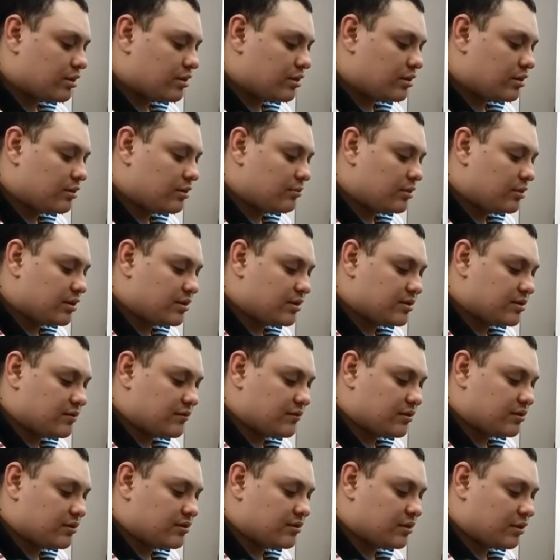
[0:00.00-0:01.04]
Because if
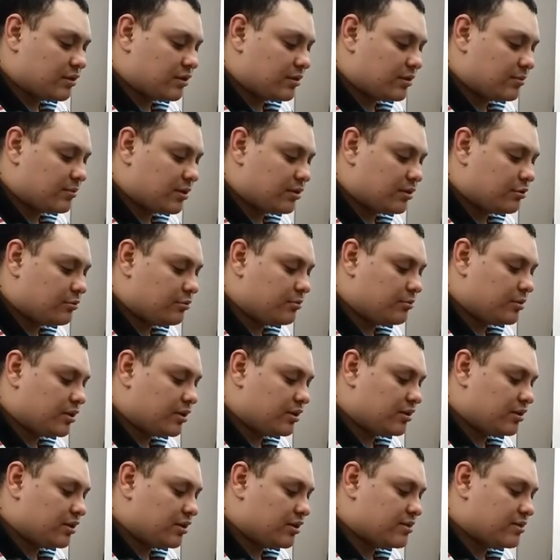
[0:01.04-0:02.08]
they're talking about opening
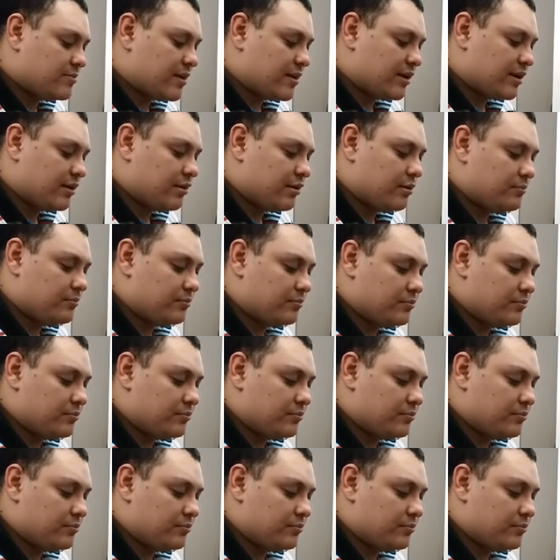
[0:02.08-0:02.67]
things back up